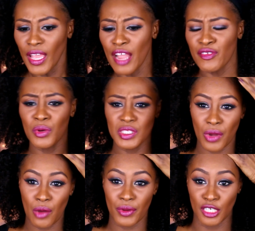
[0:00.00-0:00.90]
every once in
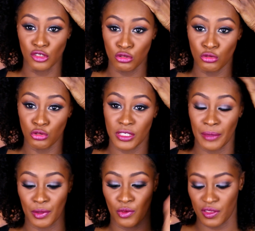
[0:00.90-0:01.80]
a while when I do
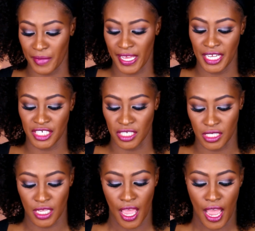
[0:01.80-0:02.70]
something with my
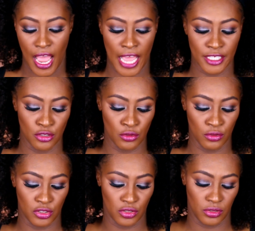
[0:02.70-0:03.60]
edges, I
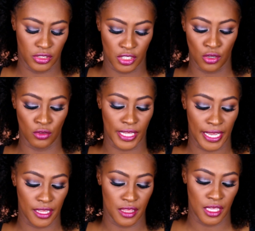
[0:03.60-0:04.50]
do still
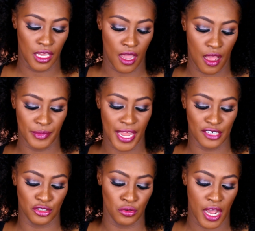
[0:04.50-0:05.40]
like the
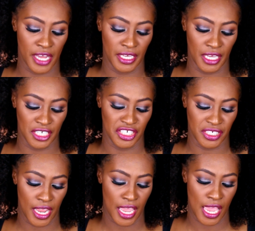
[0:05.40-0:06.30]
Natural Honey and
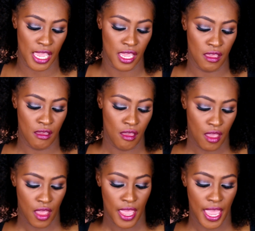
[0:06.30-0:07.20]
Shea
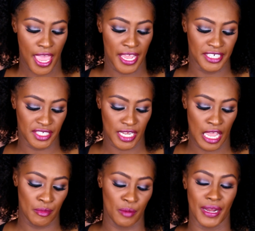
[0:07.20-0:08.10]
Edge
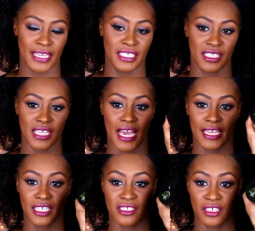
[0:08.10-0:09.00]
Tamer by
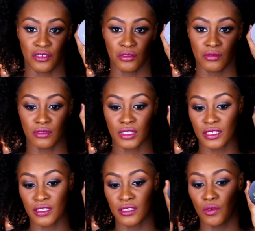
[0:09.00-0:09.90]
Design Essentials.
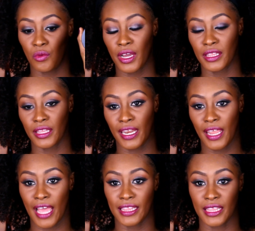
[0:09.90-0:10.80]
This is the one
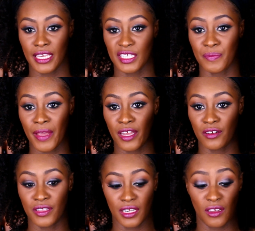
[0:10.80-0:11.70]
that I think is
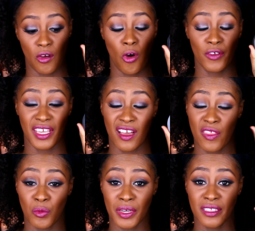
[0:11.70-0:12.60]
better than all the
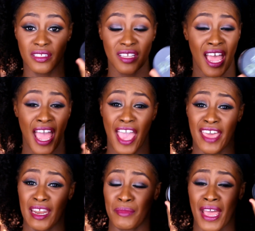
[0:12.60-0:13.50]
other ones.
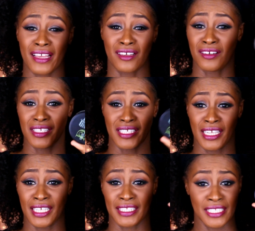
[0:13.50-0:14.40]
And I'm not going to
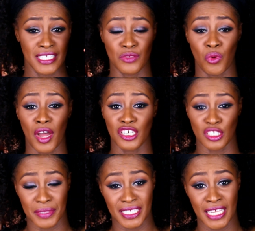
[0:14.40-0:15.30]
say like this is 100%,